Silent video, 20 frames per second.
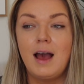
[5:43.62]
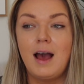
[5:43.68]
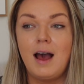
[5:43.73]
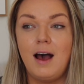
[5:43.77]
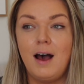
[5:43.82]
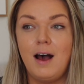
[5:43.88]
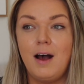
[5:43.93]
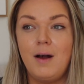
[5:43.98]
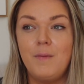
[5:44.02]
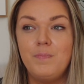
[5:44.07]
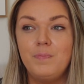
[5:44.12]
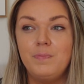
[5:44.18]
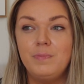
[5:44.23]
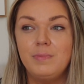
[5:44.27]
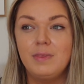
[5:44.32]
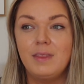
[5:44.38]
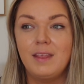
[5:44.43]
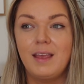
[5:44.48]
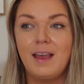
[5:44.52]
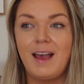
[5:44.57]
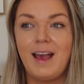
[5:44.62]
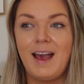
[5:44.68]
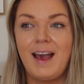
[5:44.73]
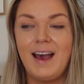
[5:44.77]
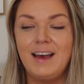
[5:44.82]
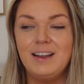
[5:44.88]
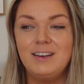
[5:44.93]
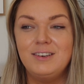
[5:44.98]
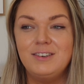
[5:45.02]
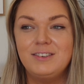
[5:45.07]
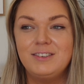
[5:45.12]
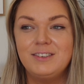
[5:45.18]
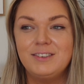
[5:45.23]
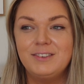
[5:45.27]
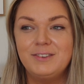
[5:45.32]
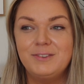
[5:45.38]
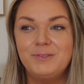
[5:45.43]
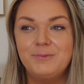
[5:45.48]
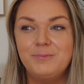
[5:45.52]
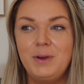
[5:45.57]
And
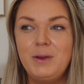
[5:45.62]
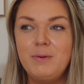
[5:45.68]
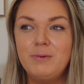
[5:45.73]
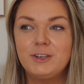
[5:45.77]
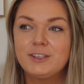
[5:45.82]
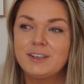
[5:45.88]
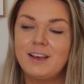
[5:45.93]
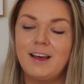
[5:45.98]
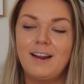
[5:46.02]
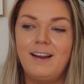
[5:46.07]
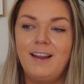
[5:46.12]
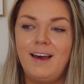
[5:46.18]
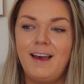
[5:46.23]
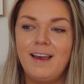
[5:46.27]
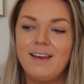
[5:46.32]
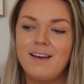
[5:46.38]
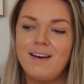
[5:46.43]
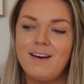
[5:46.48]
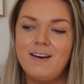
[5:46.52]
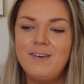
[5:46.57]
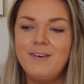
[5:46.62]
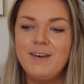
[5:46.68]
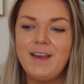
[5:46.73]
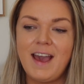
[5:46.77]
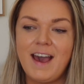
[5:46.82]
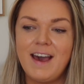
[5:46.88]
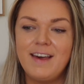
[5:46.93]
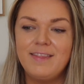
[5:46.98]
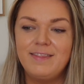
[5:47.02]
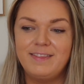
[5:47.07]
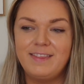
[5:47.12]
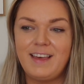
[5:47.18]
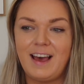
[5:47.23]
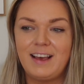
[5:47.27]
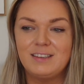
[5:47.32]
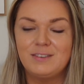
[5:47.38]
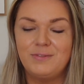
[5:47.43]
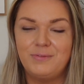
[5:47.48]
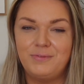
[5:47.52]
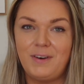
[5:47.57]
we were just kind of like, oh yeah,
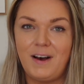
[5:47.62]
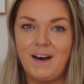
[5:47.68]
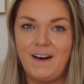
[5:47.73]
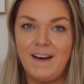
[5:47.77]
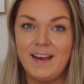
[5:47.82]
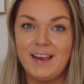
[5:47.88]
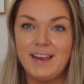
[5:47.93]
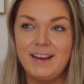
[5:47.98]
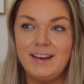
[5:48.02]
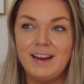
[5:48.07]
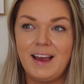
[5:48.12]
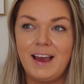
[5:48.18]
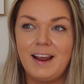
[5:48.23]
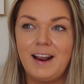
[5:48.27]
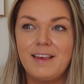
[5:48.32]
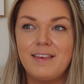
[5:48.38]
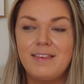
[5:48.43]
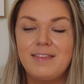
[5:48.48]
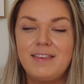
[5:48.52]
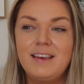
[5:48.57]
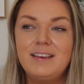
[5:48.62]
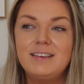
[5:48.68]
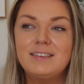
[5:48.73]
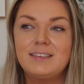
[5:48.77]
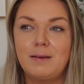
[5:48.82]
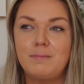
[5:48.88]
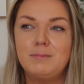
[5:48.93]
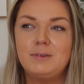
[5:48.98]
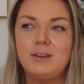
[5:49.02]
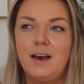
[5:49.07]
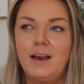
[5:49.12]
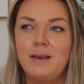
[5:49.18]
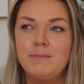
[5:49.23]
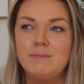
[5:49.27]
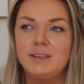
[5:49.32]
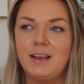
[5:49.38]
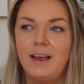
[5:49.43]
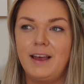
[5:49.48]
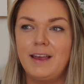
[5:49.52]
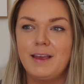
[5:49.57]
that's fine. And I think
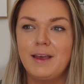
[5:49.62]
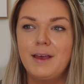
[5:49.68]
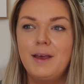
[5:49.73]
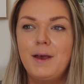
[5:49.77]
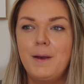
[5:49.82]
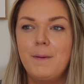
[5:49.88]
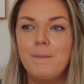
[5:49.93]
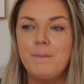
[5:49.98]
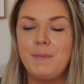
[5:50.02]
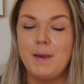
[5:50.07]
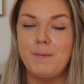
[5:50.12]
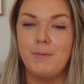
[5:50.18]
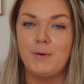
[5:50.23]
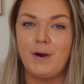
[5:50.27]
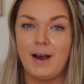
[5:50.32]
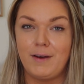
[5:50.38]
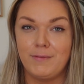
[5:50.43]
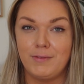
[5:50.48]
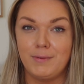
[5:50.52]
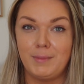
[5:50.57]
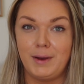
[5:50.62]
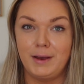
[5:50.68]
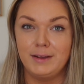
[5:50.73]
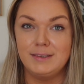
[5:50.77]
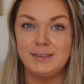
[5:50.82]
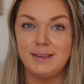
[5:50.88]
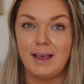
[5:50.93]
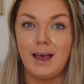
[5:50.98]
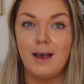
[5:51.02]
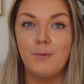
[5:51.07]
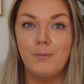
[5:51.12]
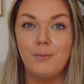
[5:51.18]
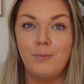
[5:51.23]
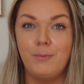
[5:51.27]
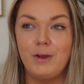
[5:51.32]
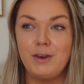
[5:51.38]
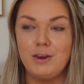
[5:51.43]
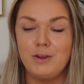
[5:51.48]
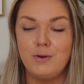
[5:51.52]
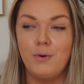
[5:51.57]
sometimes like people have the mindset
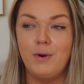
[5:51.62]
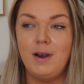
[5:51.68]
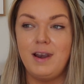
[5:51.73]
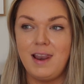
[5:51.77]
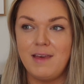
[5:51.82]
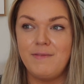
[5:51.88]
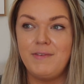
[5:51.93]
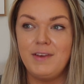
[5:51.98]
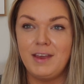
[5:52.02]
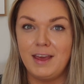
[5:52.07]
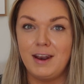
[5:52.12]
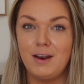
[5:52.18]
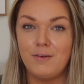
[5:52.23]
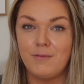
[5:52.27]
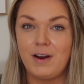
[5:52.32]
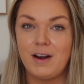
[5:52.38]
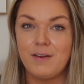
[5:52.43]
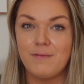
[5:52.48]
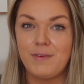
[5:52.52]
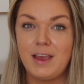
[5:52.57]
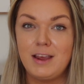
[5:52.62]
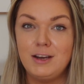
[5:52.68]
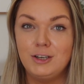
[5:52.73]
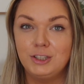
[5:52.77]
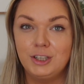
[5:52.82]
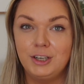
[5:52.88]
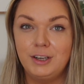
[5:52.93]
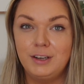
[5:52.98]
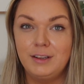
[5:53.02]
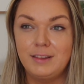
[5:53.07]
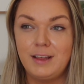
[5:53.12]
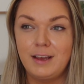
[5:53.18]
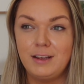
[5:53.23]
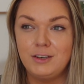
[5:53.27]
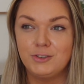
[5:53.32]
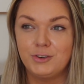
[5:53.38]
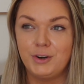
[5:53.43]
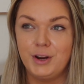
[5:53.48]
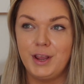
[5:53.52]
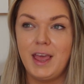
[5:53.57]
when you're living in a renovation, they
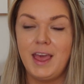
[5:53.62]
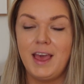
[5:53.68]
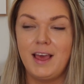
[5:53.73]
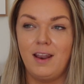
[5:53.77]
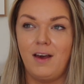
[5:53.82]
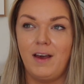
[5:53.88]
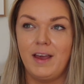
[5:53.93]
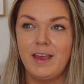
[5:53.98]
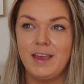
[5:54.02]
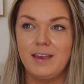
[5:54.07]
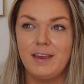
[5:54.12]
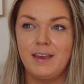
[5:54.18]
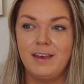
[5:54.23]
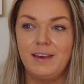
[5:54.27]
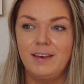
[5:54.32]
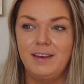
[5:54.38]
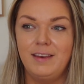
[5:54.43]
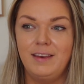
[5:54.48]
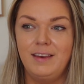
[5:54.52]
treat it like